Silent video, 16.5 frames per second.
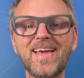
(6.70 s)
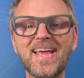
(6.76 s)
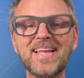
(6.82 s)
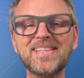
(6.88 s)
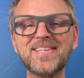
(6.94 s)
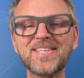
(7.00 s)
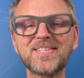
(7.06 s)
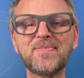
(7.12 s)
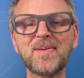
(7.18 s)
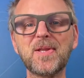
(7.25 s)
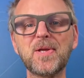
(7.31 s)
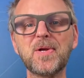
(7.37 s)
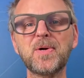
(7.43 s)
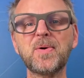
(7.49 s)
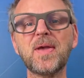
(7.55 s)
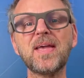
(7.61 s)
In this
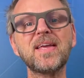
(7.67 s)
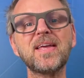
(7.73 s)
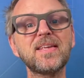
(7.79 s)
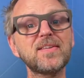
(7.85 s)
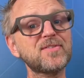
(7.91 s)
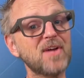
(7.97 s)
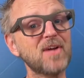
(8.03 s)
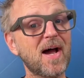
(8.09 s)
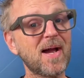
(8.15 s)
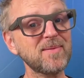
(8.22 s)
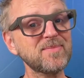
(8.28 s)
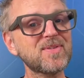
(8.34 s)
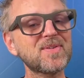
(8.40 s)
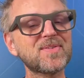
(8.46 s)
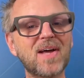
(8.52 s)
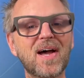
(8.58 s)
video, it is
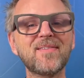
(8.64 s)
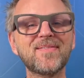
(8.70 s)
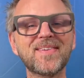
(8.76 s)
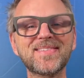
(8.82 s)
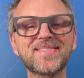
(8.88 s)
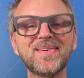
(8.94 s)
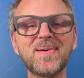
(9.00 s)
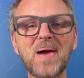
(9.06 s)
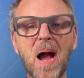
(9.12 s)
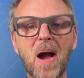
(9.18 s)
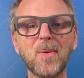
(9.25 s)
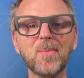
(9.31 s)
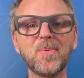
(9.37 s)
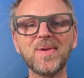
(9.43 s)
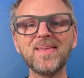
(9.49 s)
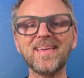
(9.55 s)
time to dive into
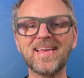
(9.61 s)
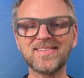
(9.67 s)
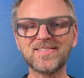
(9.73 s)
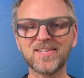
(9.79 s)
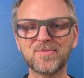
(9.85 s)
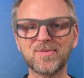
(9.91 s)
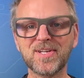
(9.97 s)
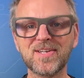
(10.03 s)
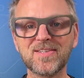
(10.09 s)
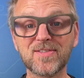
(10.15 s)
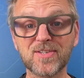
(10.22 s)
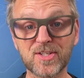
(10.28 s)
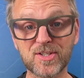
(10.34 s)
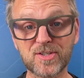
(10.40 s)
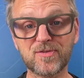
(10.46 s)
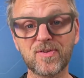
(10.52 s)
how we integrated
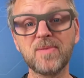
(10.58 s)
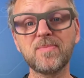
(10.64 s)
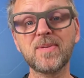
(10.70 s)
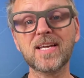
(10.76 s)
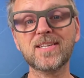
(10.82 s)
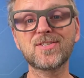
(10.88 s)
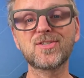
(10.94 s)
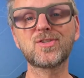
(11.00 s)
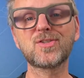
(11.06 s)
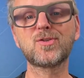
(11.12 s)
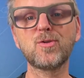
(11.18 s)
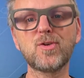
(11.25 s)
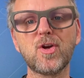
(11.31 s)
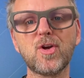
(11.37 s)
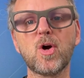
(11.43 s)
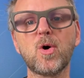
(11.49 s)
the Stream Deck
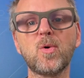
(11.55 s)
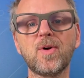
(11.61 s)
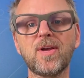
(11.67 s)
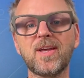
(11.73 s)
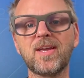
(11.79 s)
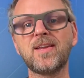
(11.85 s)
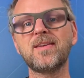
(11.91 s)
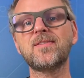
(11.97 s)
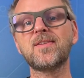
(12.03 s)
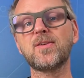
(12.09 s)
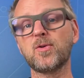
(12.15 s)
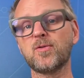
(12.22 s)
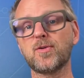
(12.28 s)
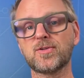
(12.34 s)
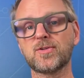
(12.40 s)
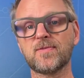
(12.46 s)
Studio in the
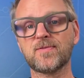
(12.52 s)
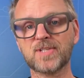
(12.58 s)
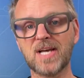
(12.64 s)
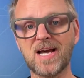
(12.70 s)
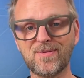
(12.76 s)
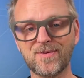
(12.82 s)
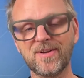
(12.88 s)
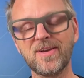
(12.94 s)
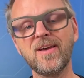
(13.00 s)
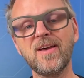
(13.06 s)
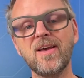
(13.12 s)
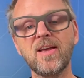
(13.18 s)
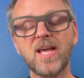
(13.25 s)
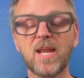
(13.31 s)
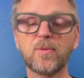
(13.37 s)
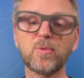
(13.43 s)
universe of SKAARHOJ.
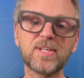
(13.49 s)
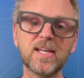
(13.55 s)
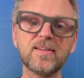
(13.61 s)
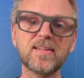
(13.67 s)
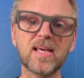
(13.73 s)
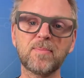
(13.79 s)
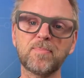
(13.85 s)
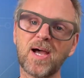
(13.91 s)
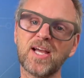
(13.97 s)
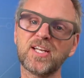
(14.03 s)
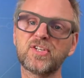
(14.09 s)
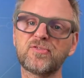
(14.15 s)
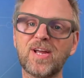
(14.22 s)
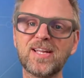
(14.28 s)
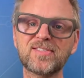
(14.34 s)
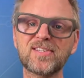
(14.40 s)
And we did that by
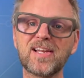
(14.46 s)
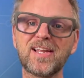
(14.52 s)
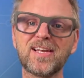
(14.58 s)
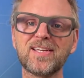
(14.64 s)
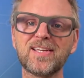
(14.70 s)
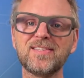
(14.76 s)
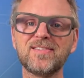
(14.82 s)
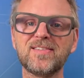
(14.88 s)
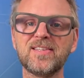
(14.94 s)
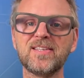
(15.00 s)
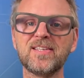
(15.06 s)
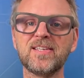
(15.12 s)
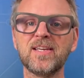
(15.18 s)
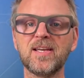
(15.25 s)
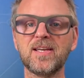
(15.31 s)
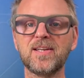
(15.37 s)
translating
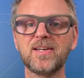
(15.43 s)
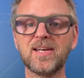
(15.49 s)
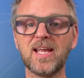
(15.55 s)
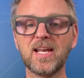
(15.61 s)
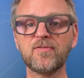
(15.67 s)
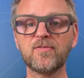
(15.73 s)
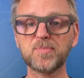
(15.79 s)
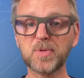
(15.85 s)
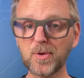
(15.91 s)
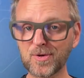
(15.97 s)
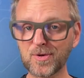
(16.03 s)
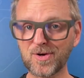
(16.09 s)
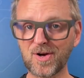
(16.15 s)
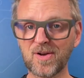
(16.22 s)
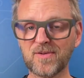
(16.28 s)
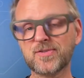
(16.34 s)
the native
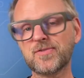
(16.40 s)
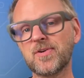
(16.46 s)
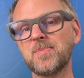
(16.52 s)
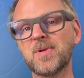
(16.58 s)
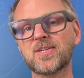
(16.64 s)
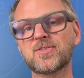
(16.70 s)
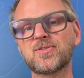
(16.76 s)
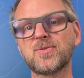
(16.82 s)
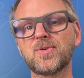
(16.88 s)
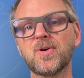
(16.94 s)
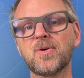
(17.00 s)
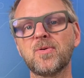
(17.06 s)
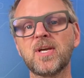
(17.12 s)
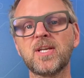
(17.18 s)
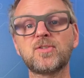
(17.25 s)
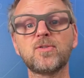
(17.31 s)
protocol of Stream Deck
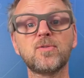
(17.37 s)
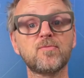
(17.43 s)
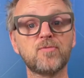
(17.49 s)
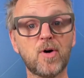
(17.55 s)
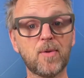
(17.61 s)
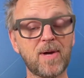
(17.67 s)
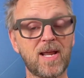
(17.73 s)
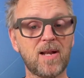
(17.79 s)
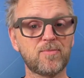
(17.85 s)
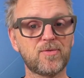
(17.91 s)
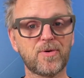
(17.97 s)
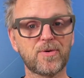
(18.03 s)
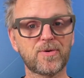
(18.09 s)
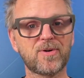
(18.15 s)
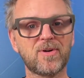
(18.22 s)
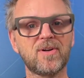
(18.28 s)
Studio into raw panel
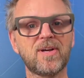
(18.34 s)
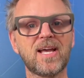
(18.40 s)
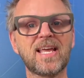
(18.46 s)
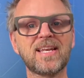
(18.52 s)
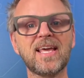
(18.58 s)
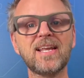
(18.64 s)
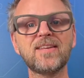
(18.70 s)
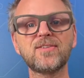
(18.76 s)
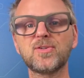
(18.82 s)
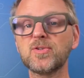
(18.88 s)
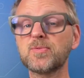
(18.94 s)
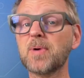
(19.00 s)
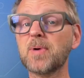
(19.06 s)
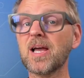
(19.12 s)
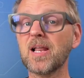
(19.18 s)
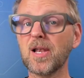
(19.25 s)
protocol. And that is
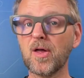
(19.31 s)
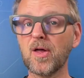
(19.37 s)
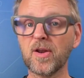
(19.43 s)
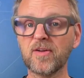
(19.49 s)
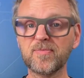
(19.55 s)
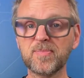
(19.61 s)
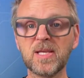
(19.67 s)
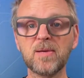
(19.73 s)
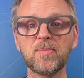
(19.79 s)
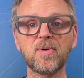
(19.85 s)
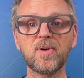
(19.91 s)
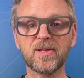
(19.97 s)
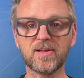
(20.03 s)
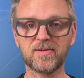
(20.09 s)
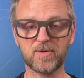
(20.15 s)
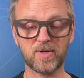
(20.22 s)
used by a lot of people.